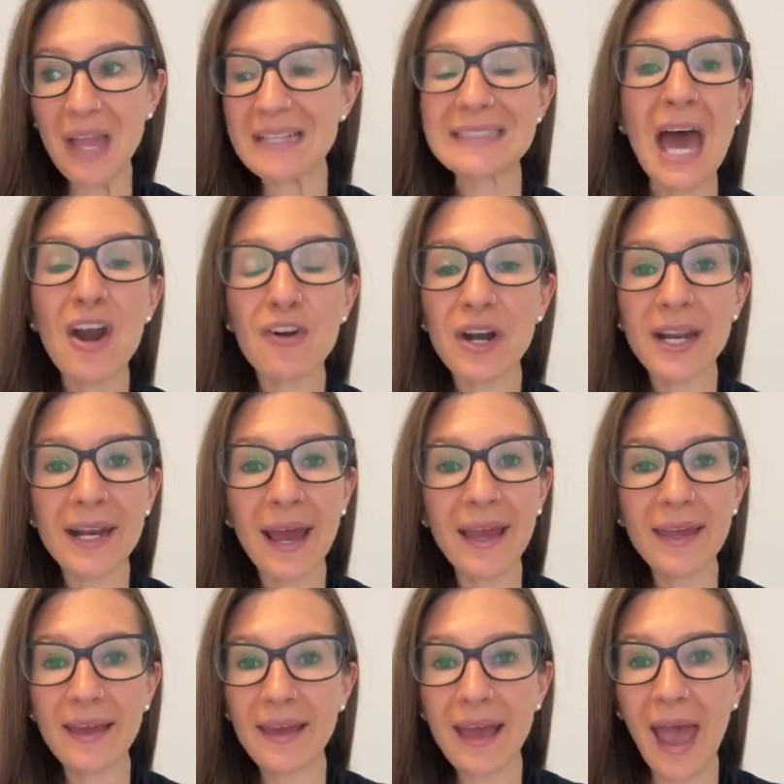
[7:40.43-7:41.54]
Saturday
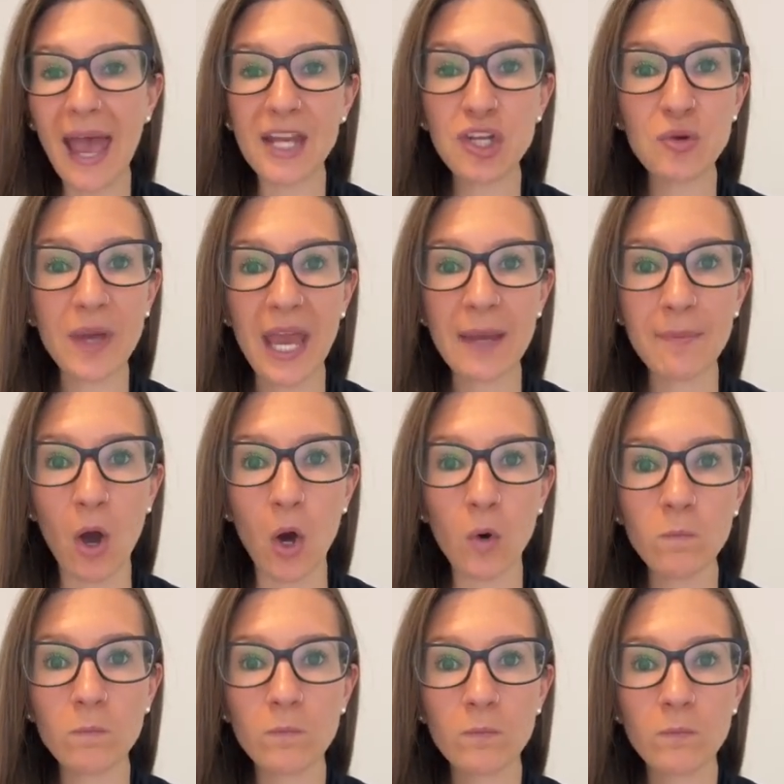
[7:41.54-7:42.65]
night and you came
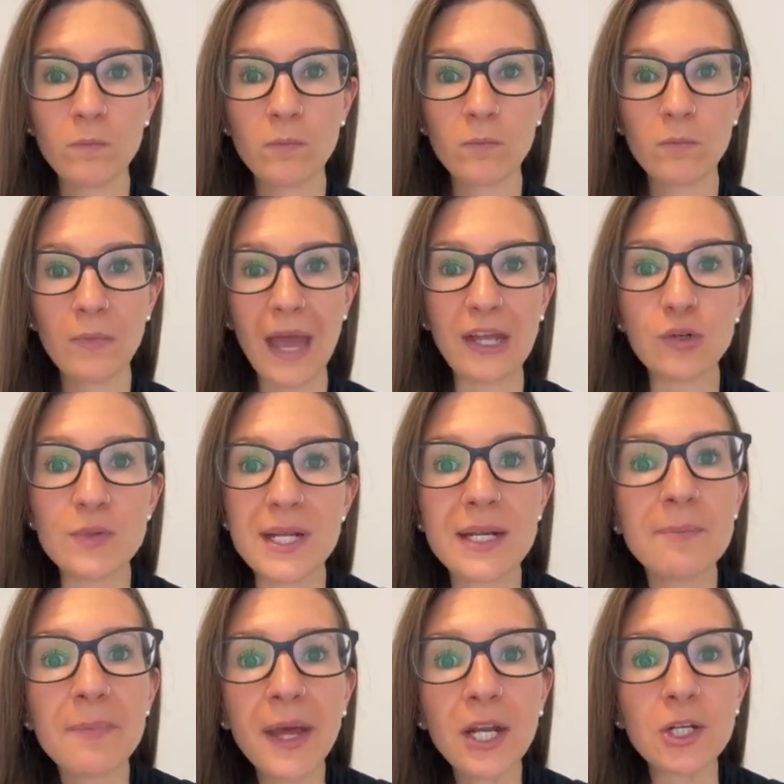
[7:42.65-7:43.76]
home and you
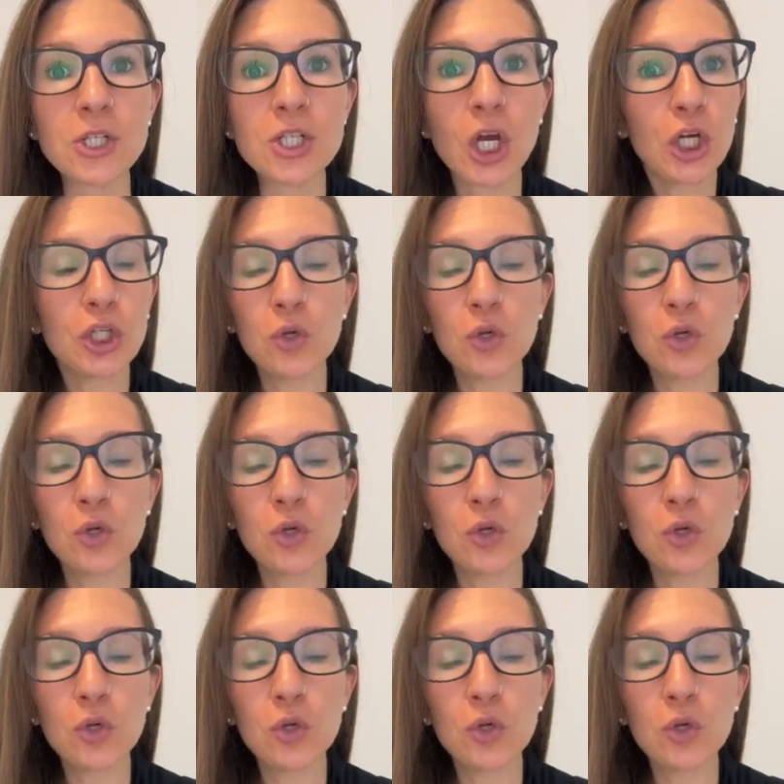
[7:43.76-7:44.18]
didn't binge.